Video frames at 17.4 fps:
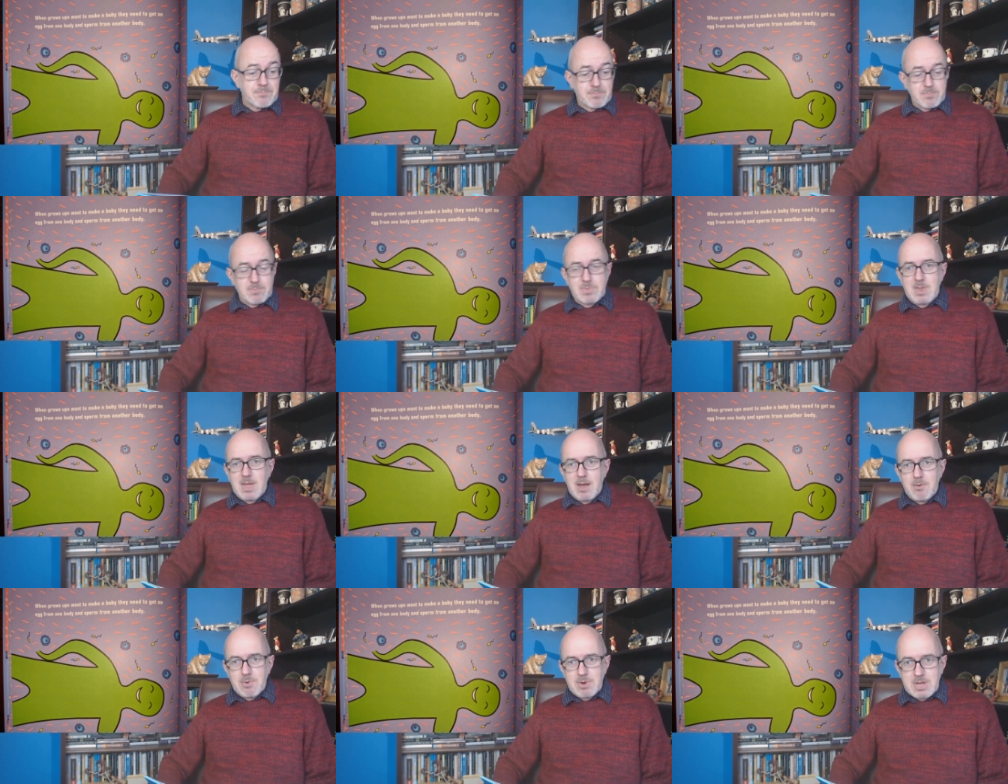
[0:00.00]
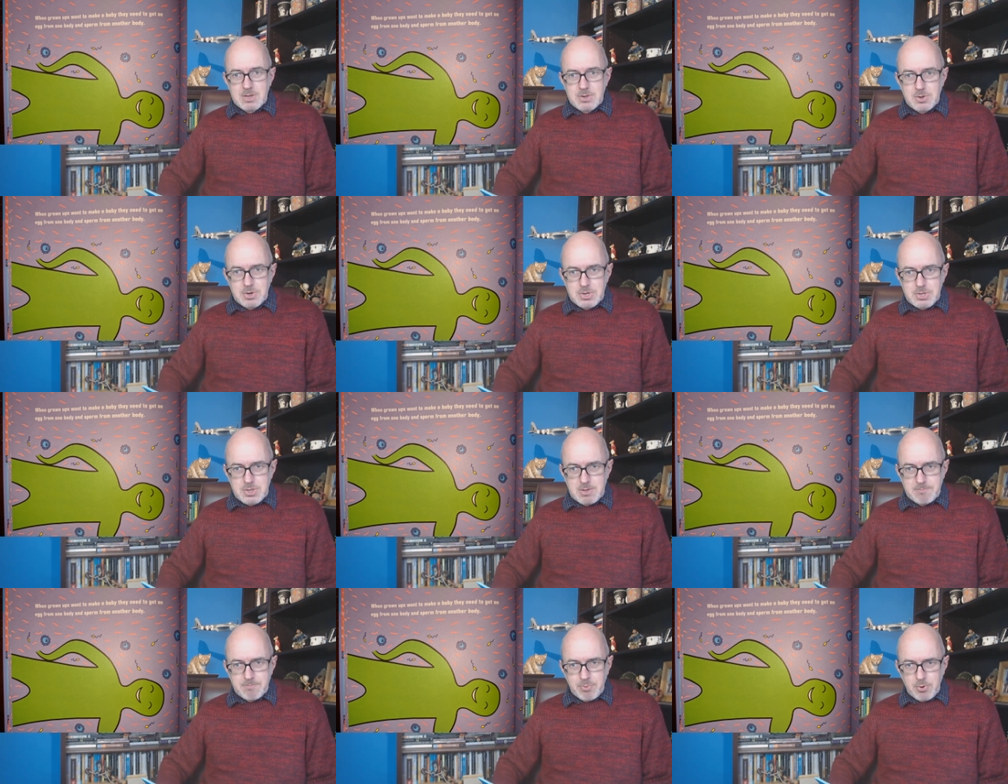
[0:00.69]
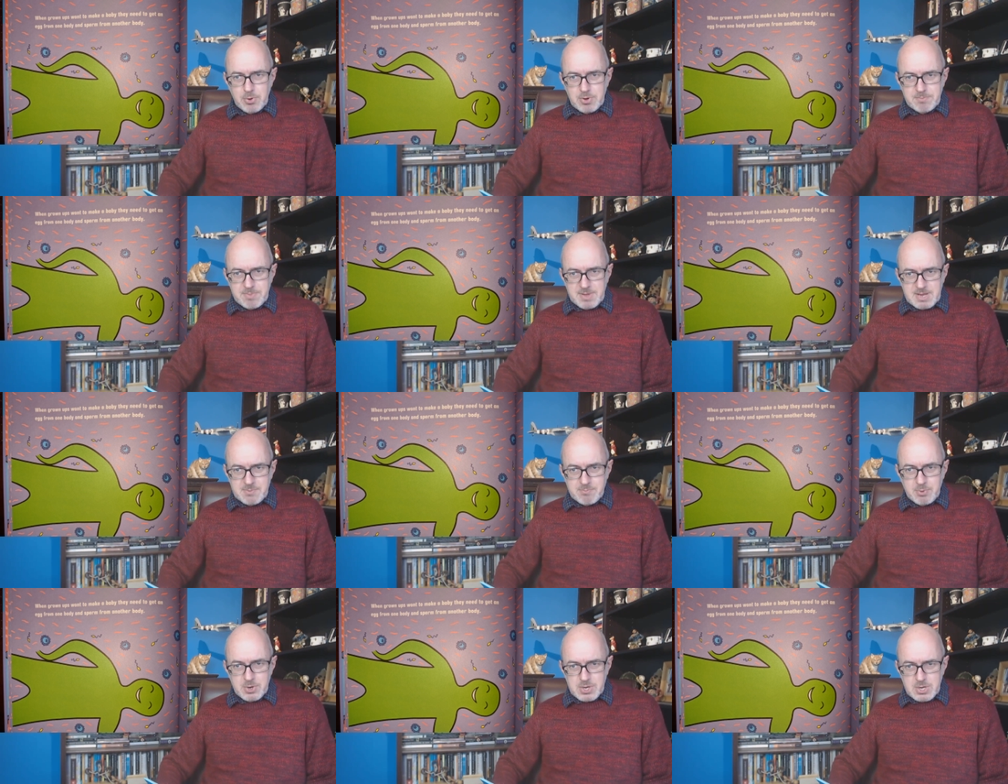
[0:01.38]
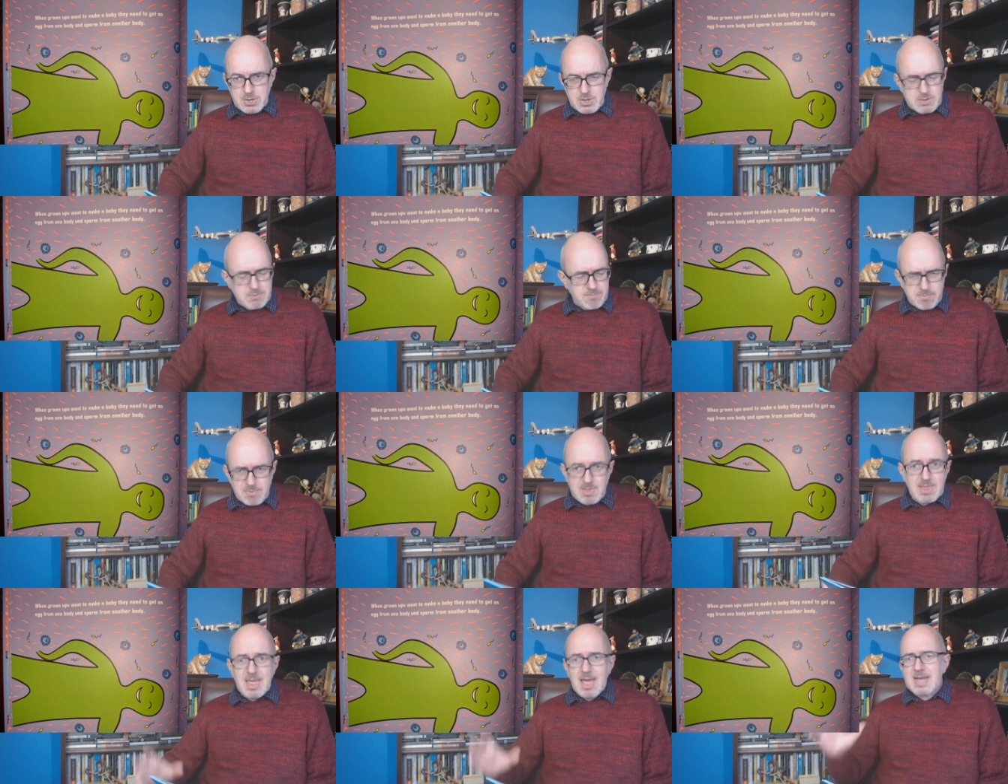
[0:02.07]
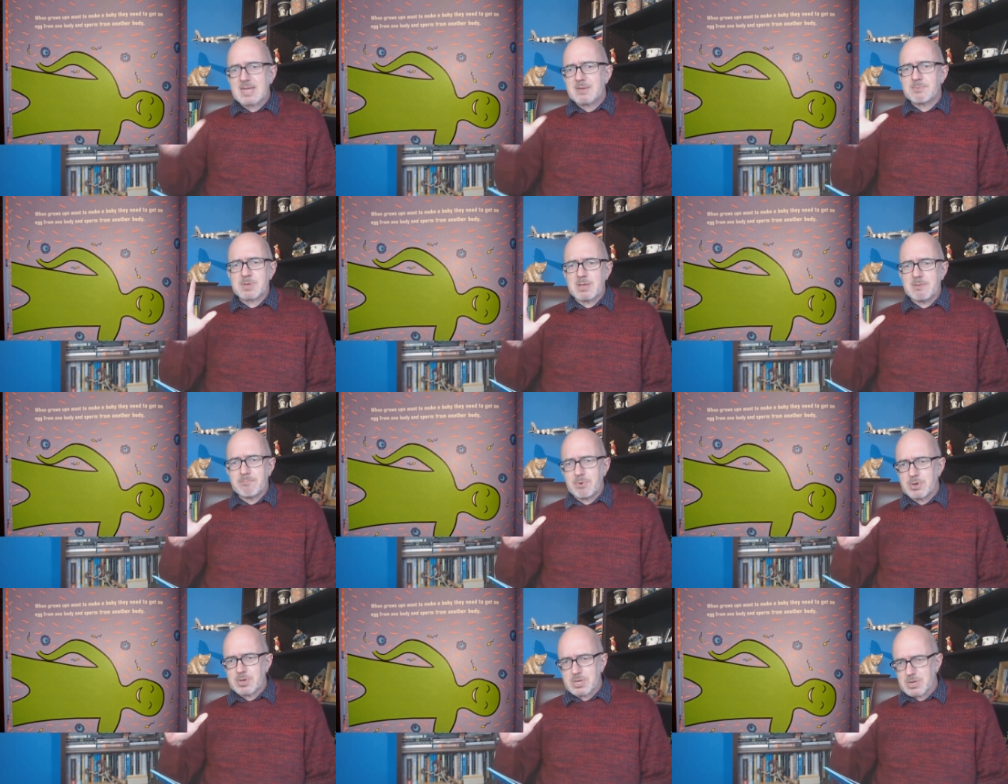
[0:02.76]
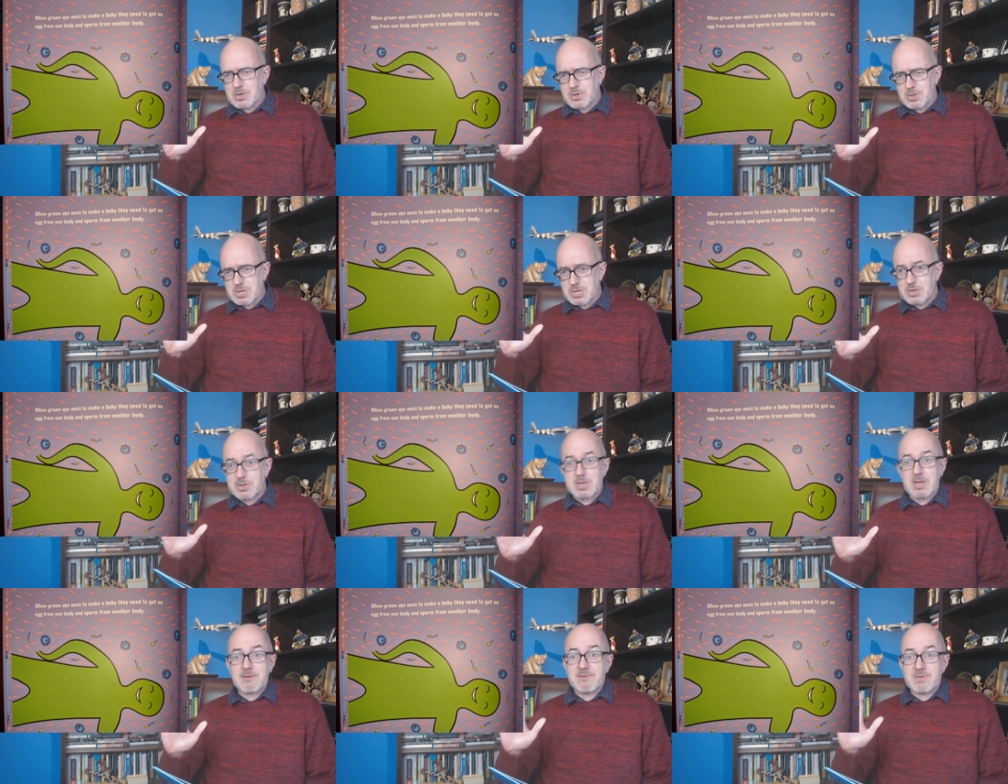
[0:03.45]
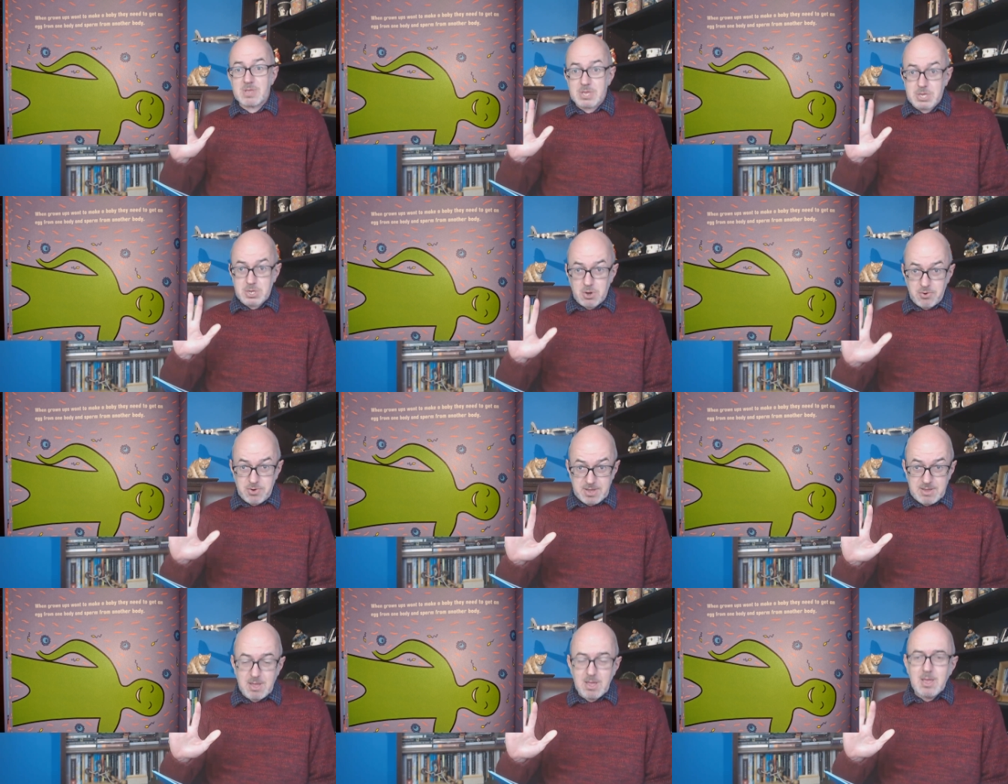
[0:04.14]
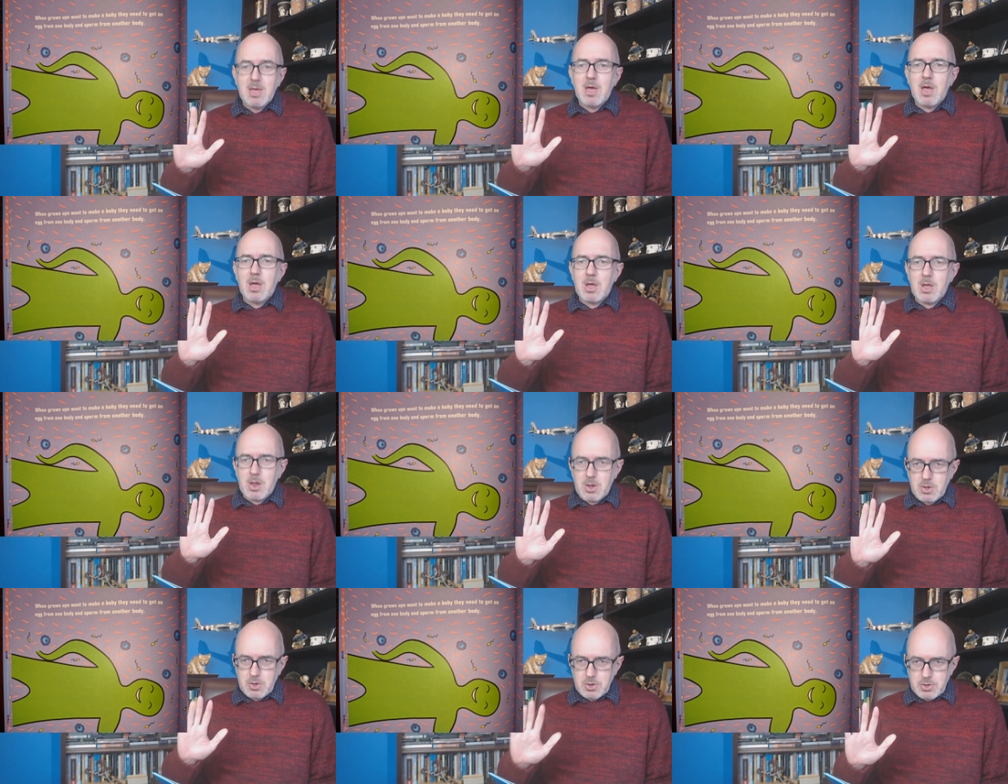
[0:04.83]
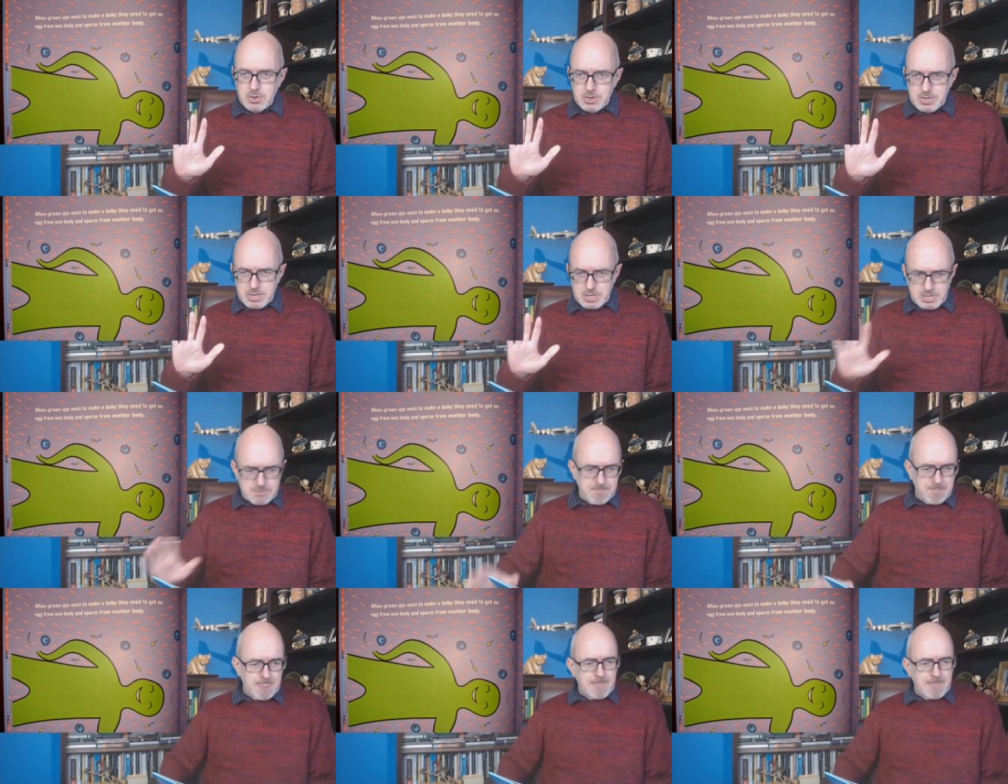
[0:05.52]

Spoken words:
Now we'll get on to the important bit, boys and I keep saying boys and girls, don't I? Sorry, learners.